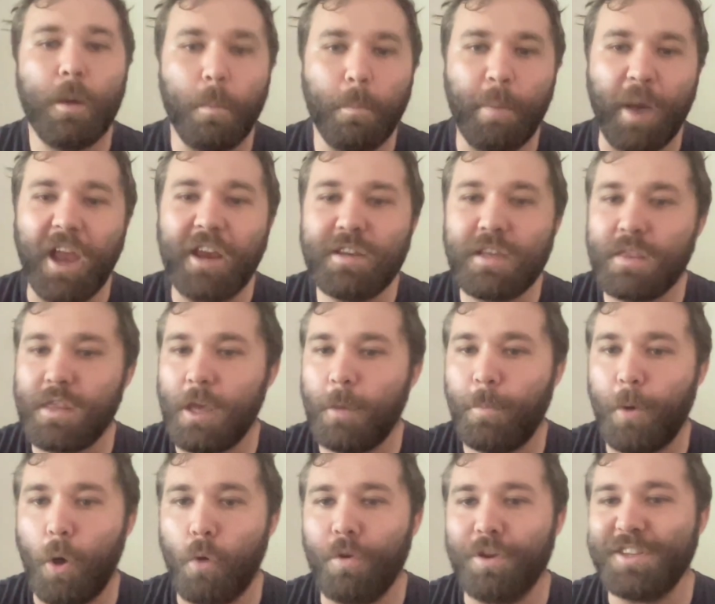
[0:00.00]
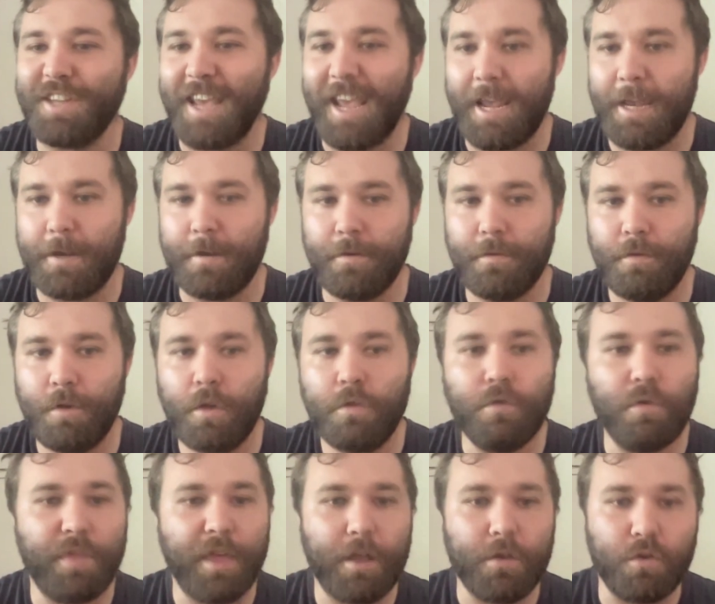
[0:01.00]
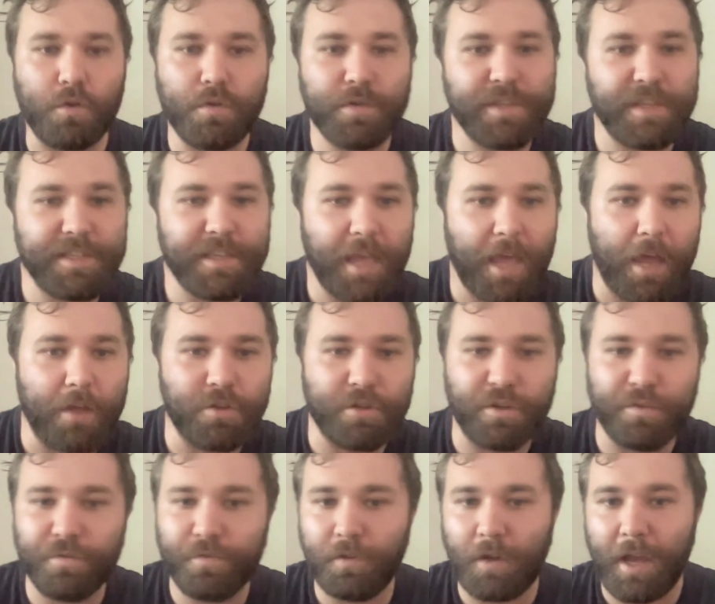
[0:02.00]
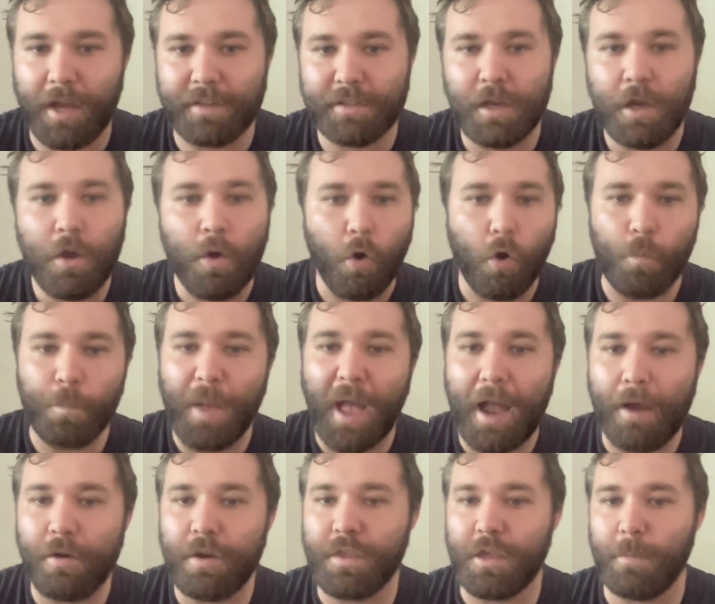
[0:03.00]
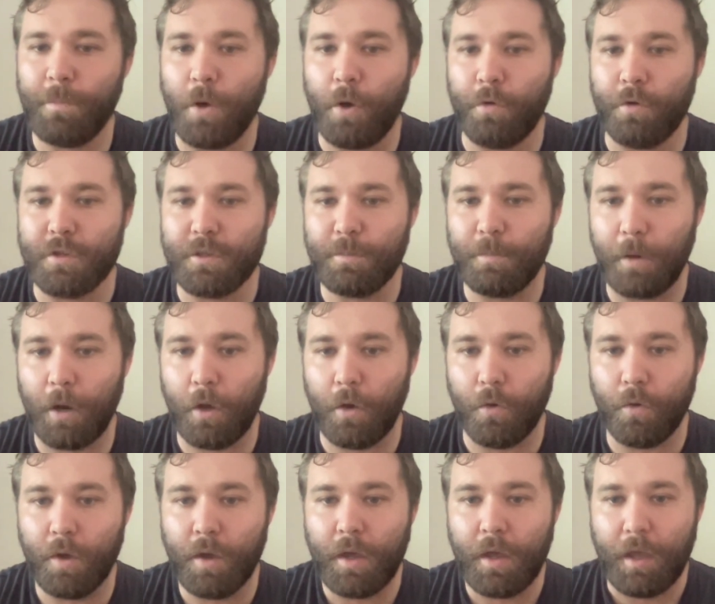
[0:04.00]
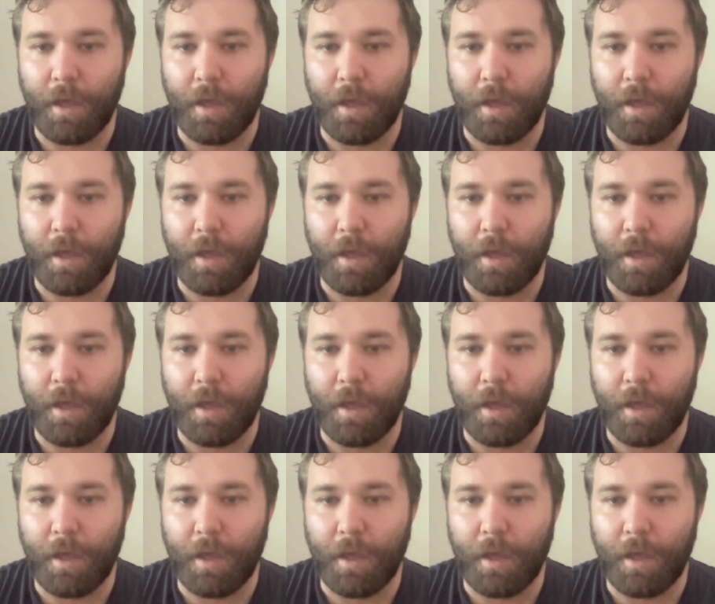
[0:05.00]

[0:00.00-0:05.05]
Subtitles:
baiting the opponent in. You then use this hand to deflect or parry the opponent's blow.